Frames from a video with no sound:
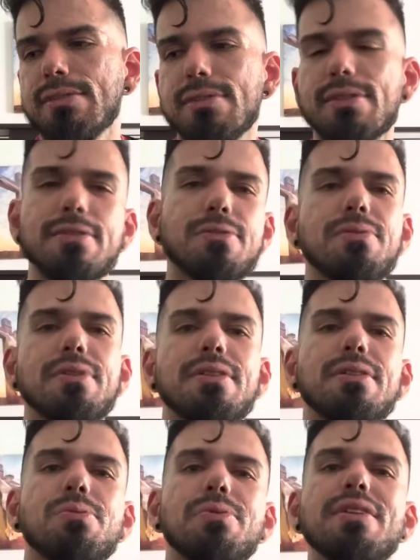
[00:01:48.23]
it's
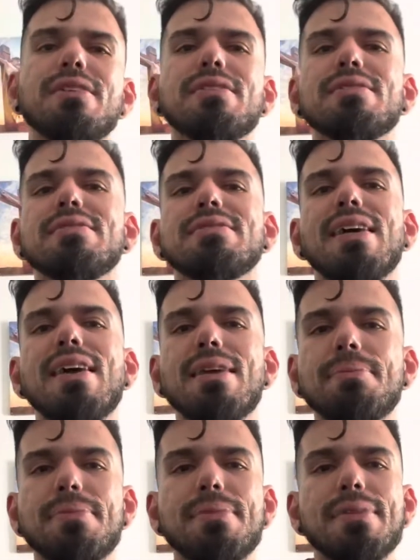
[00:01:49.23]
really weird to
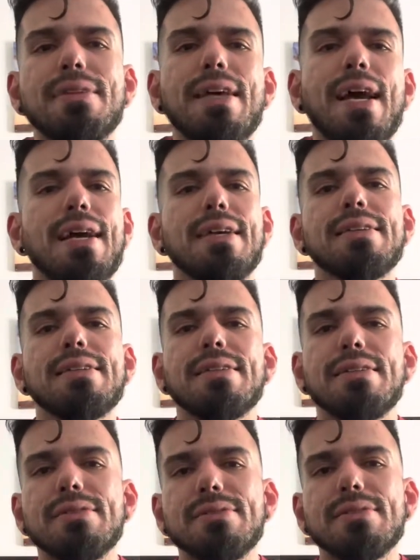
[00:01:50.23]
say that,
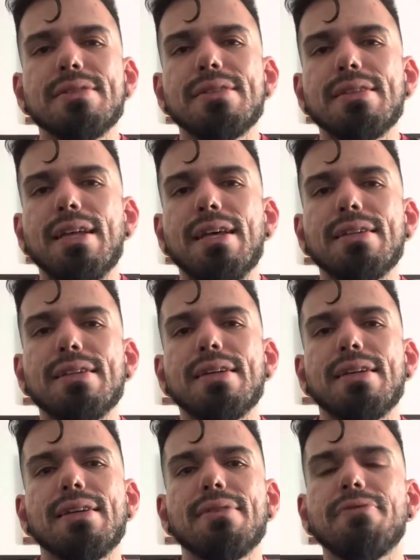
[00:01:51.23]

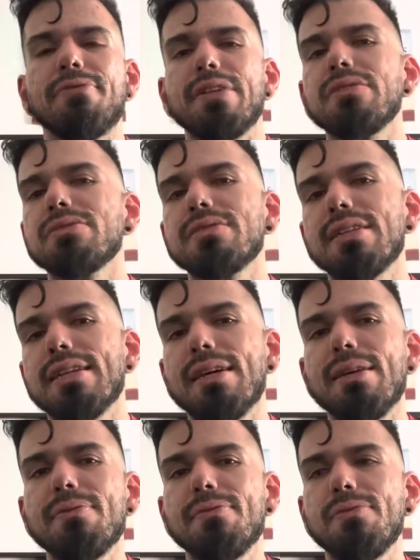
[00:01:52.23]
it feels like
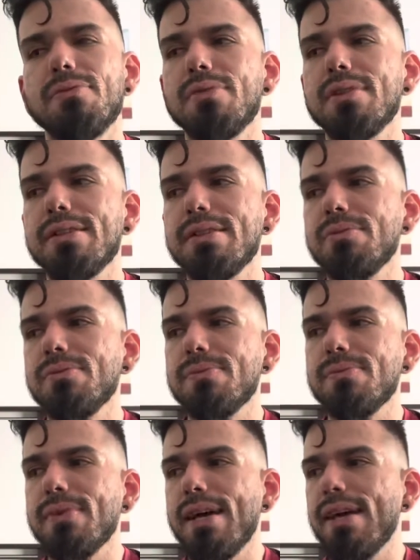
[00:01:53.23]
I really
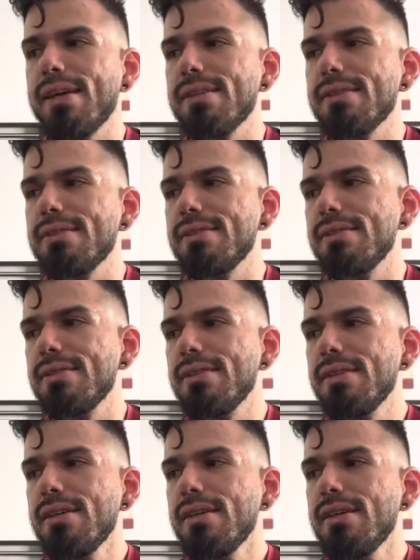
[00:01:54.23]
had
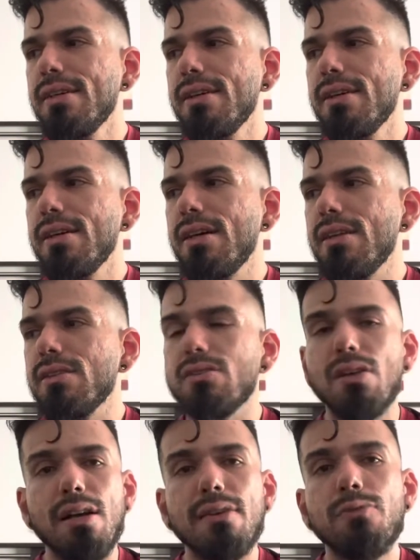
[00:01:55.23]
a
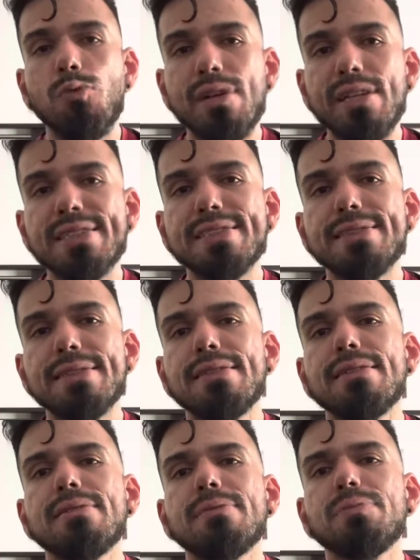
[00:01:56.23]
lot of wasted
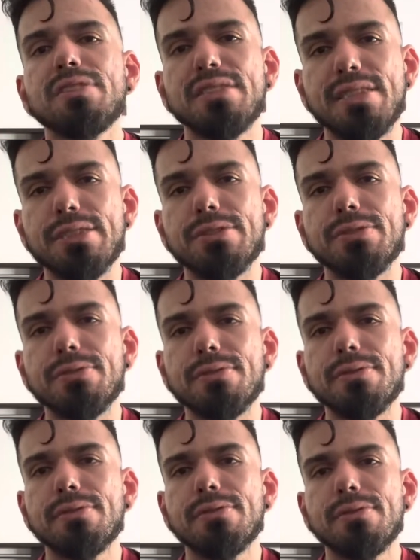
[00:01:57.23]

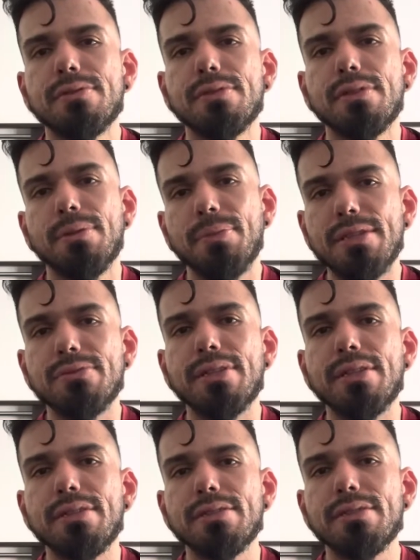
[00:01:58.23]
potential in my 20s.